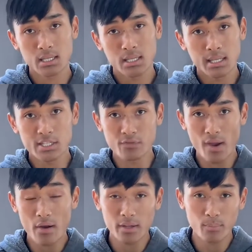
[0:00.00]
it's
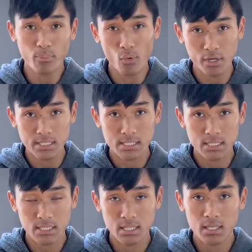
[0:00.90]
very important
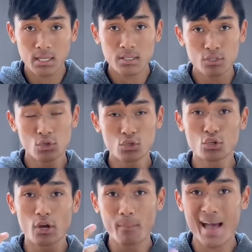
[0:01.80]
to use your
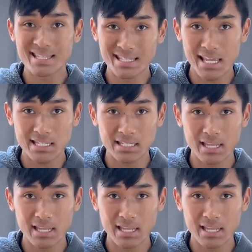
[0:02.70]
imagination